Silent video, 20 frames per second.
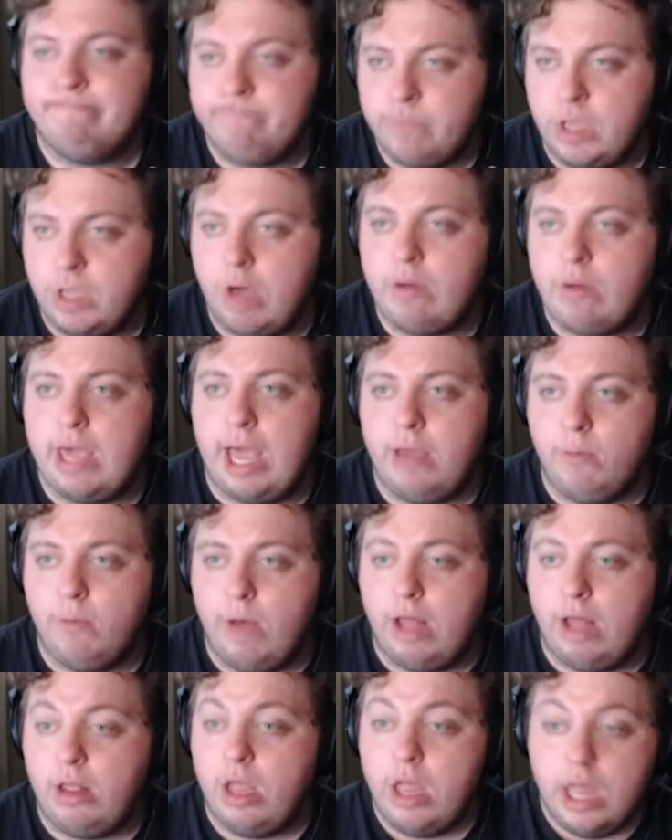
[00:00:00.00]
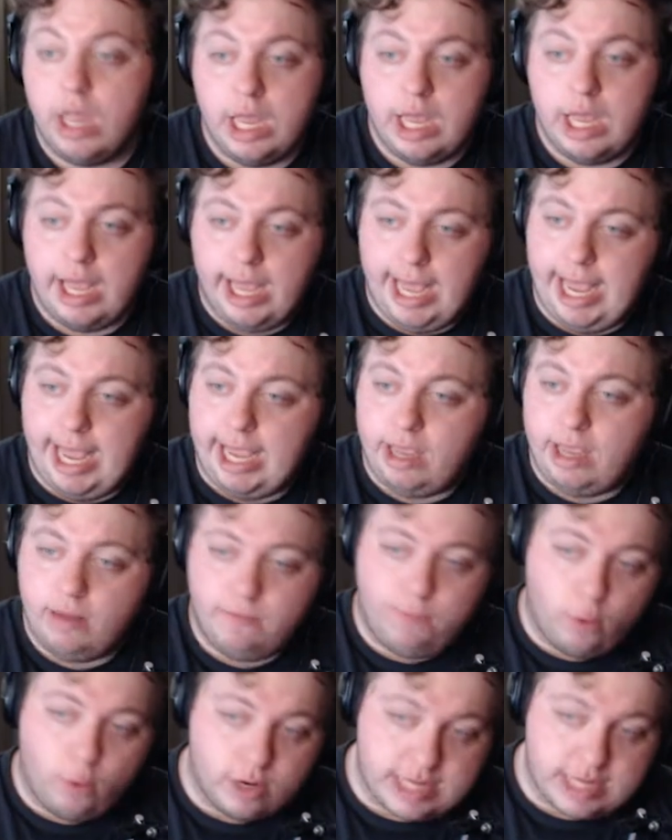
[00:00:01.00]
Okay, well, hey,
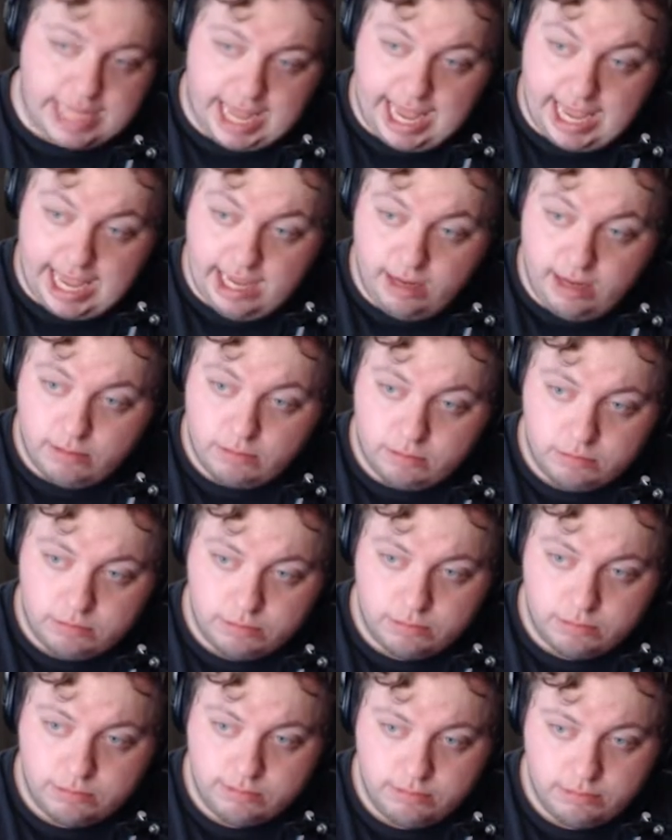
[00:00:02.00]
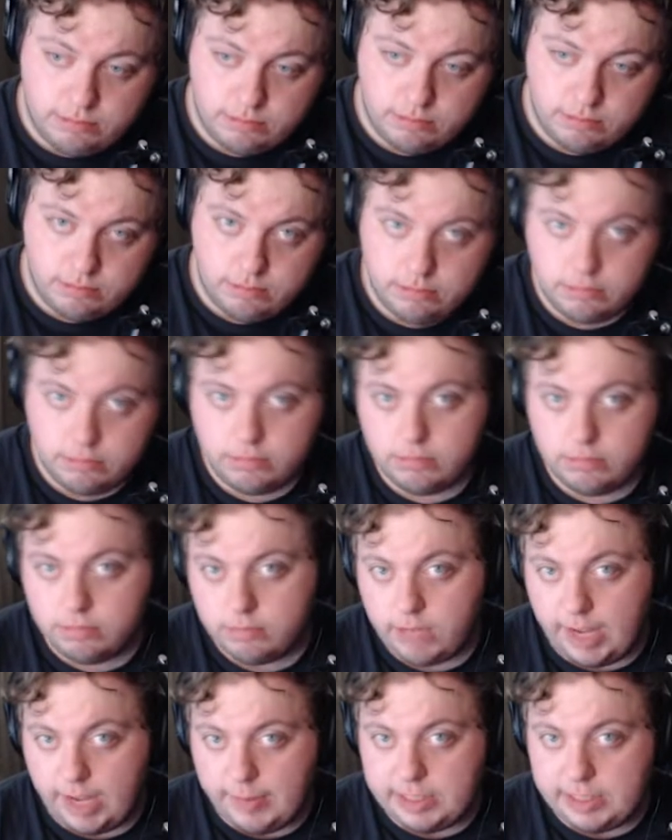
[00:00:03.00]
4K.
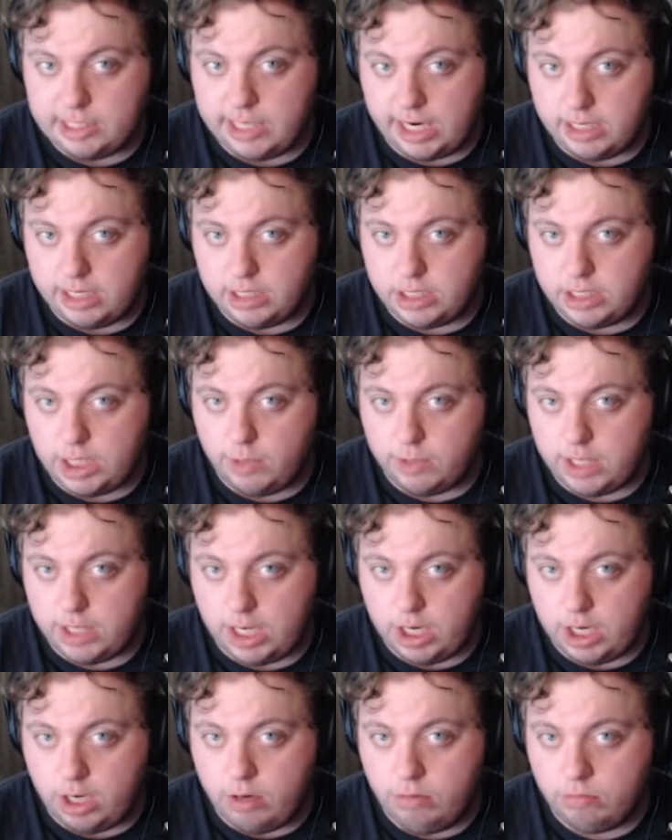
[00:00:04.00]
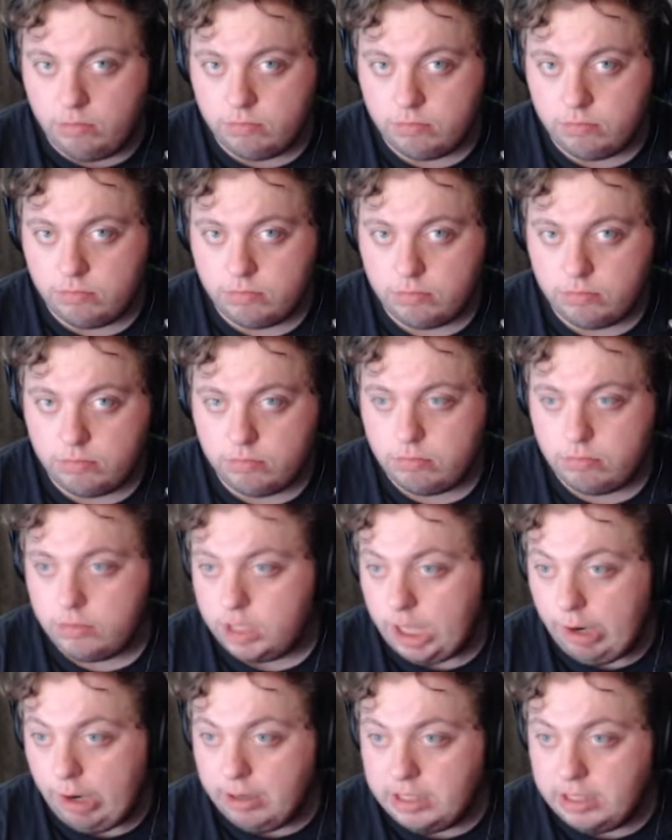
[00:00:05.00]
I'm excited to see what they do.
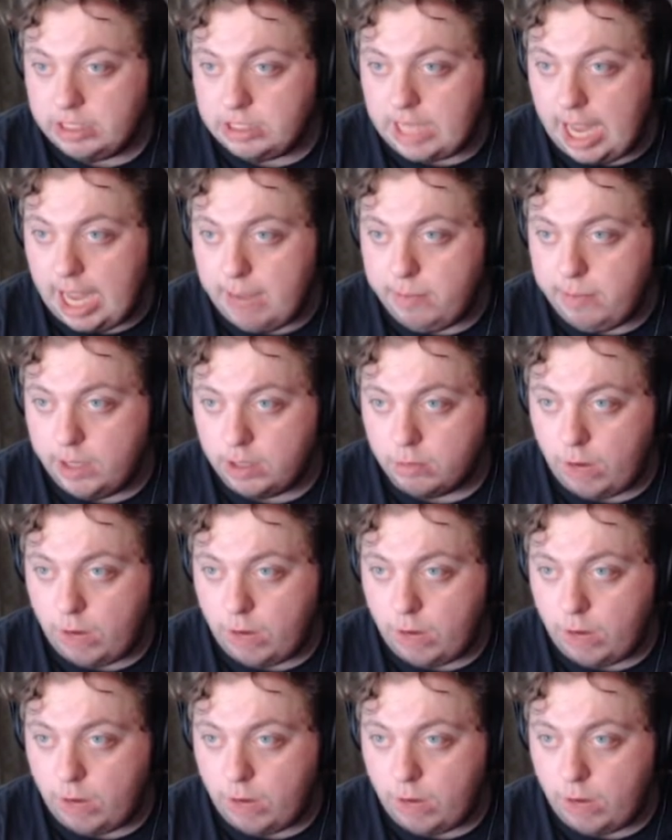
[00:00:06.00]
They're in the Sky Pillar roster.